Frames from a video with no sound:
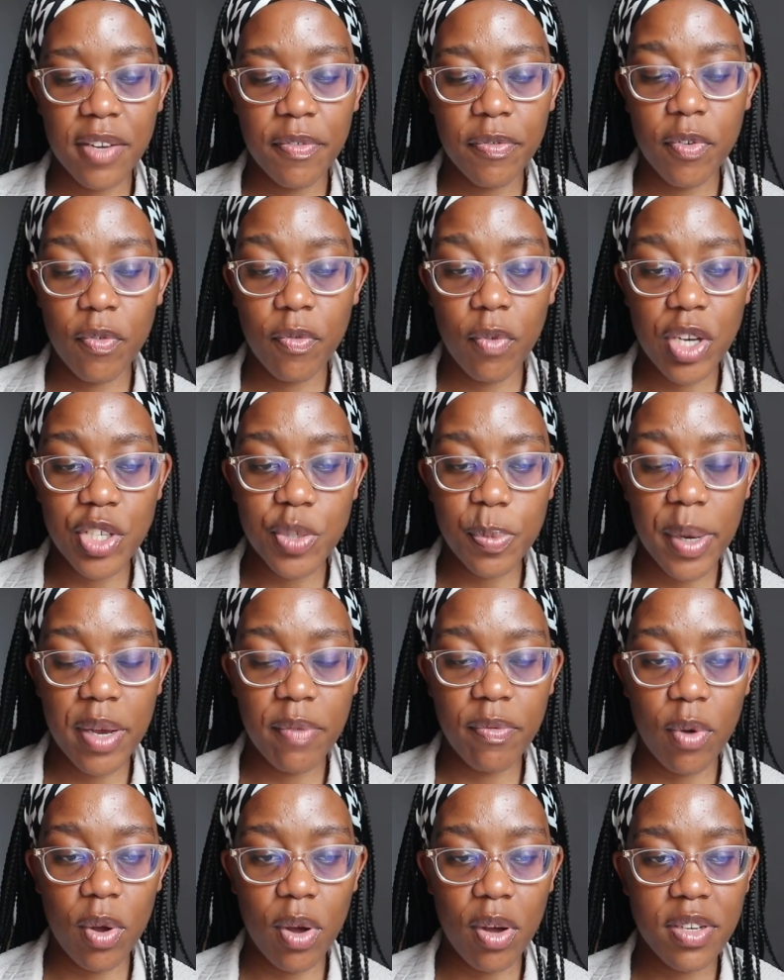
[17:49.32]
If you've watched my
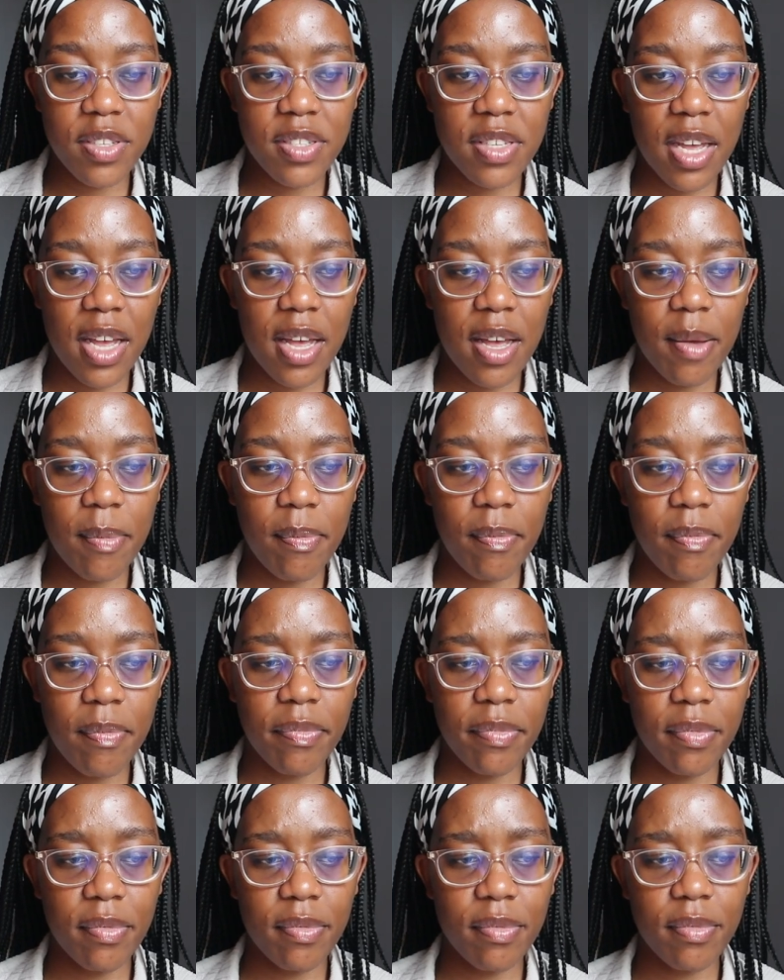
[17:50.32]
vlogs,
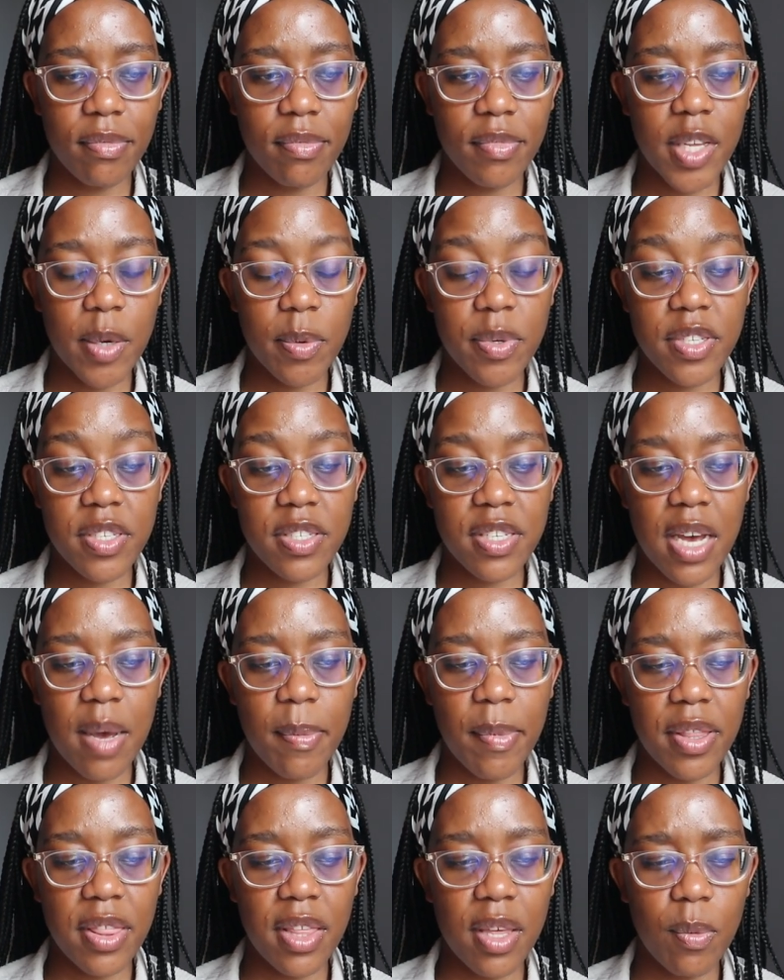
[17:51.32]
there was a
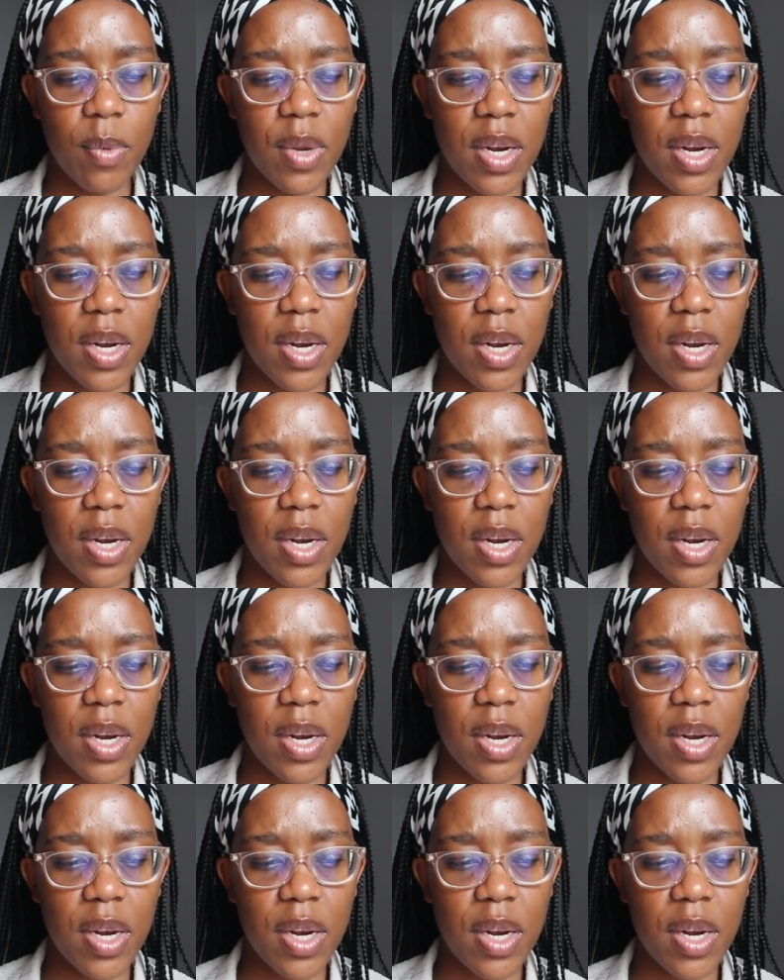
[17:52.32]
time, I think,